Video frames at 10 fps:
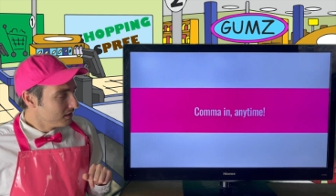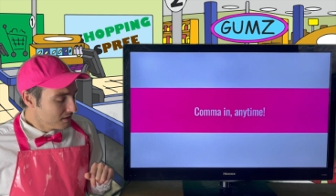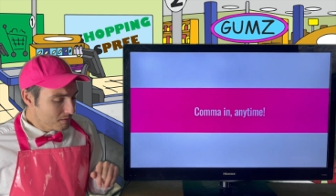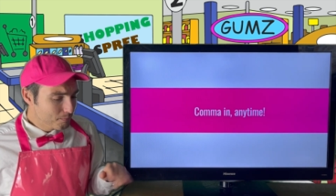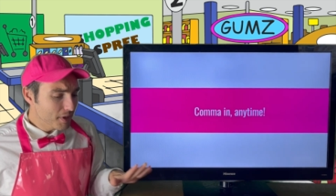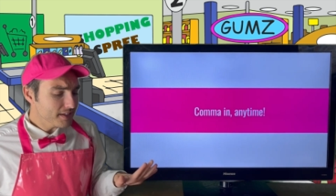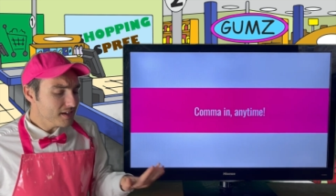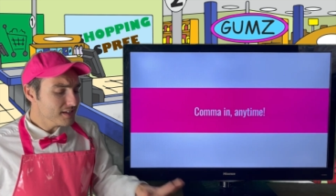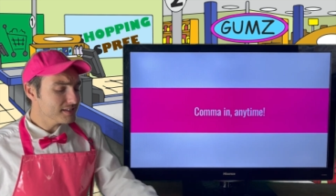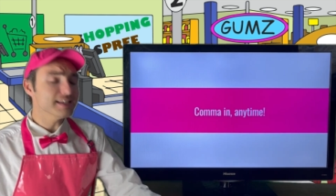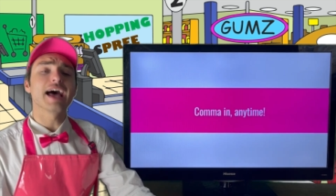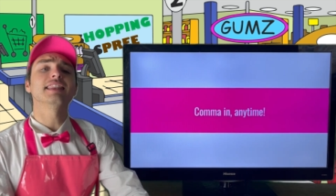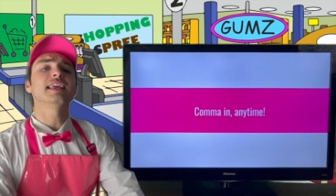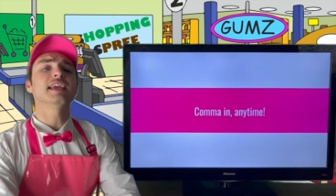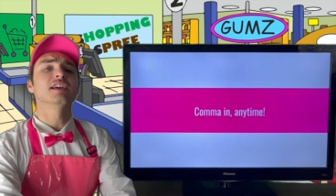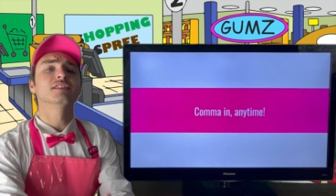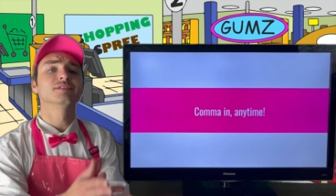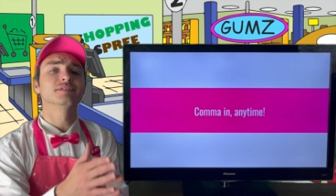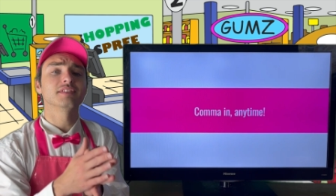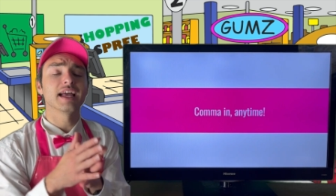But sadly,
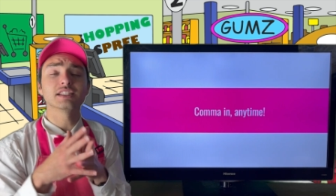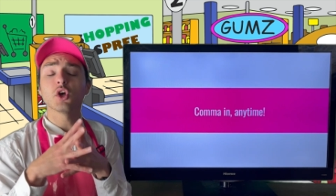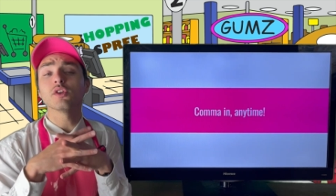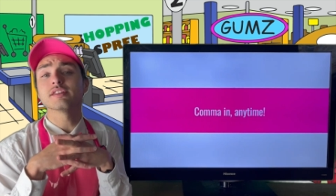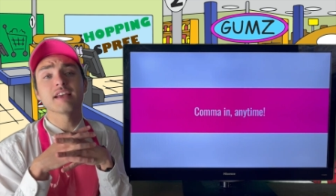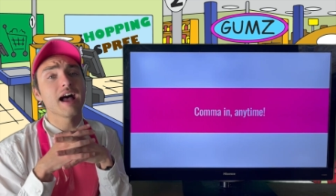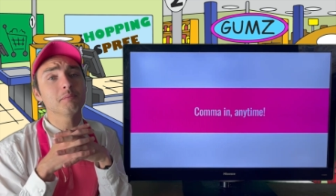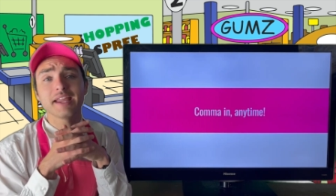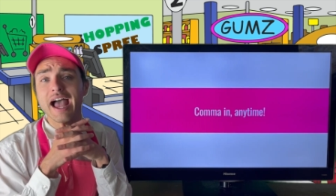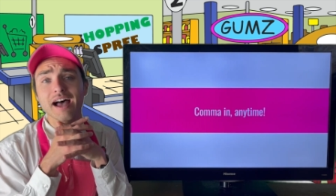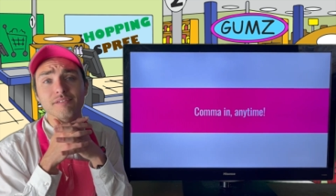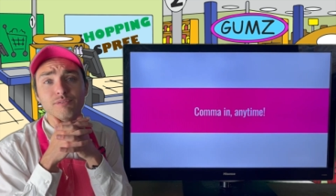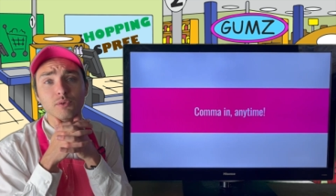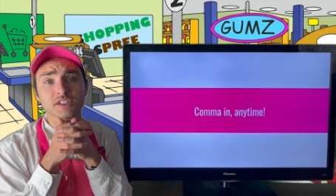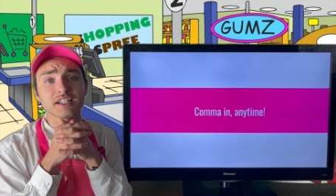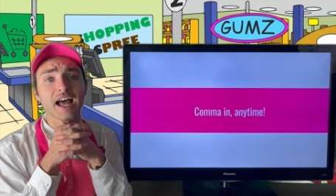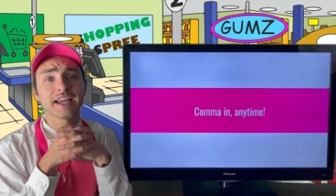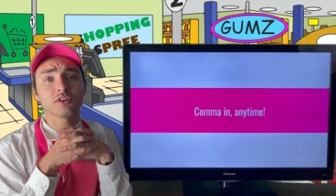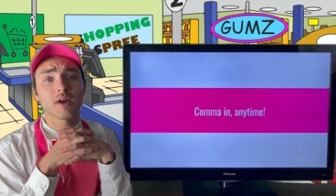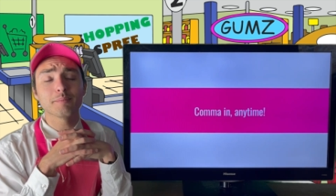that's all the time we have for
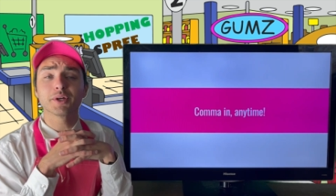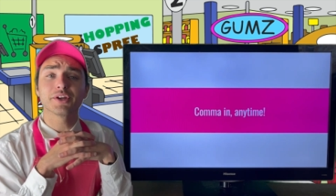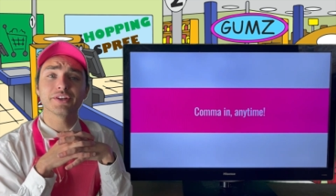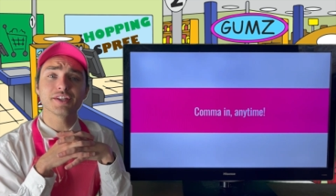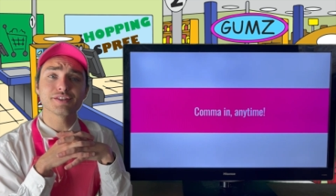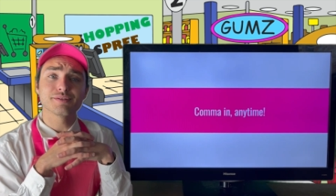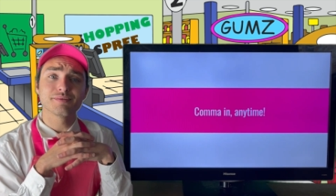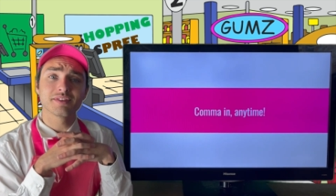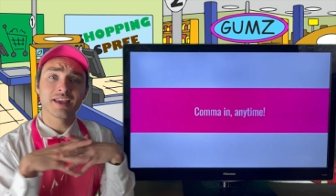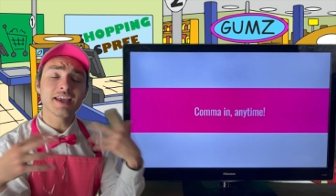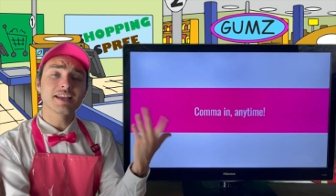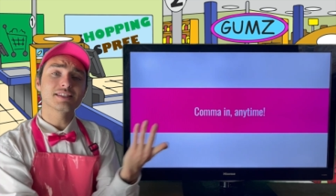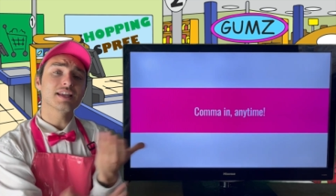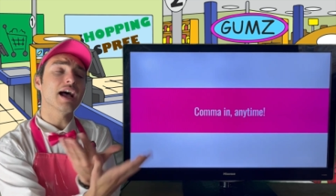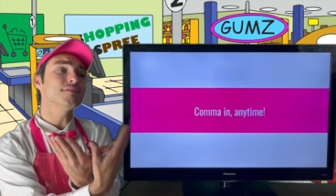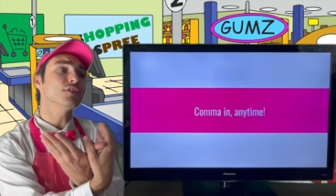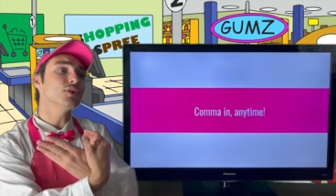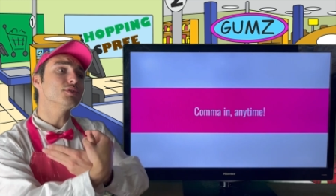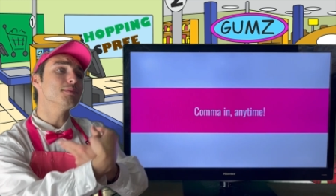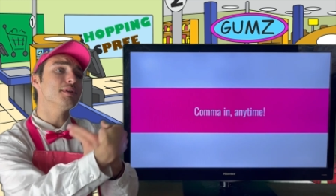tonight, Grammar Goodies. It's time for
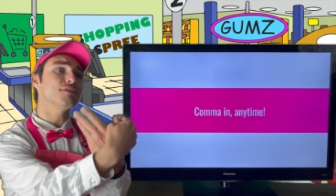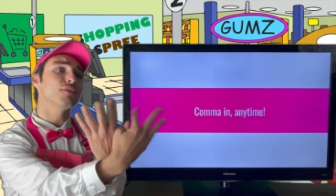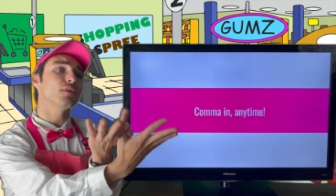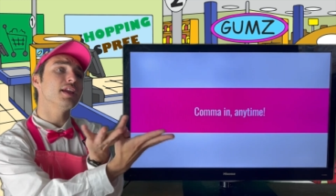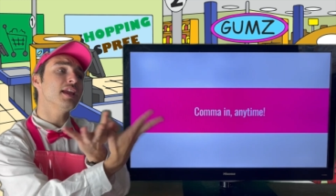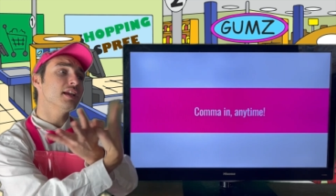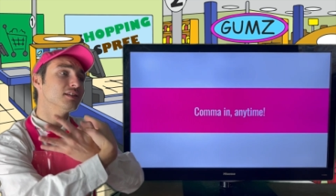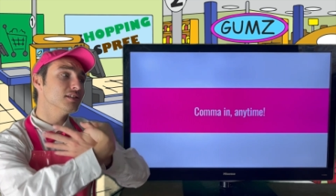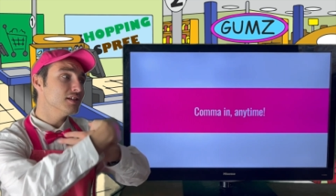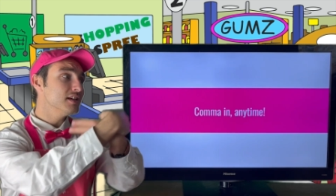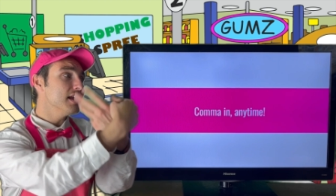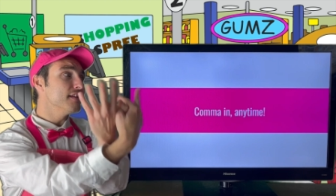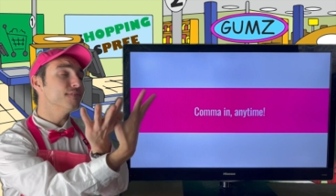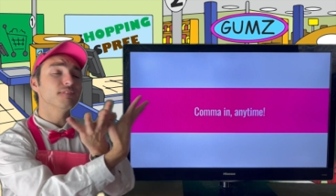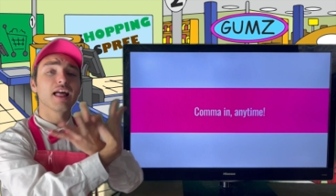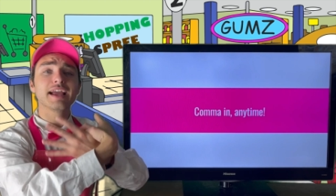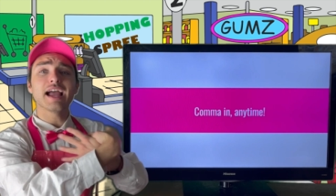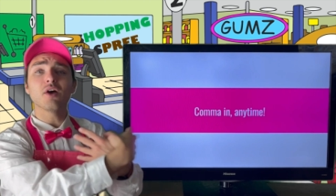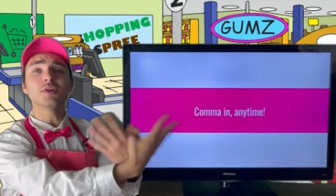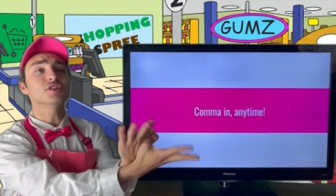you to be free and fly
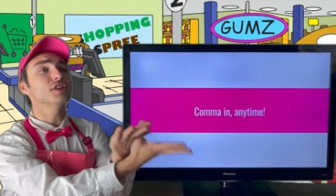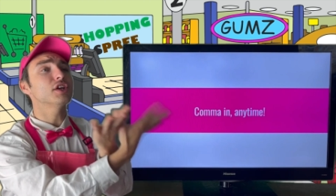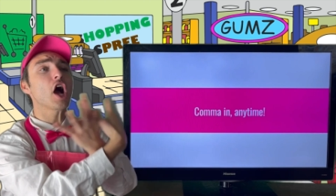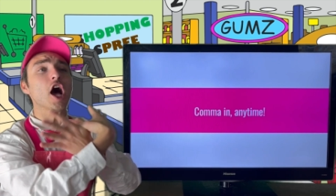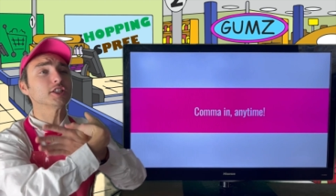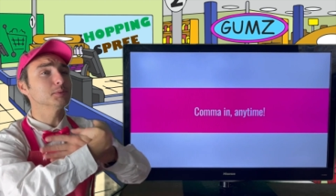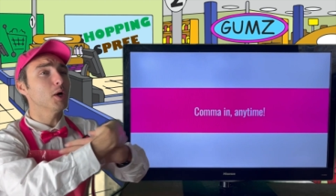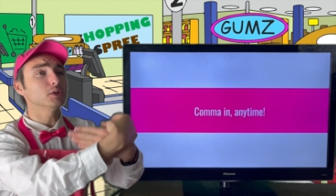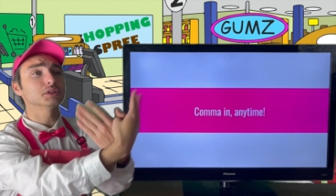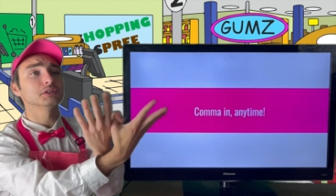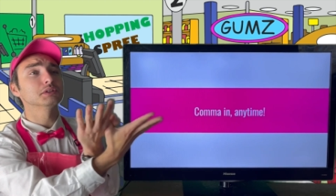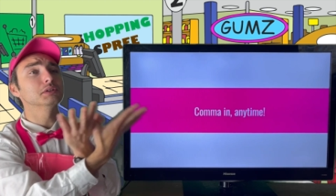out into the cosmos.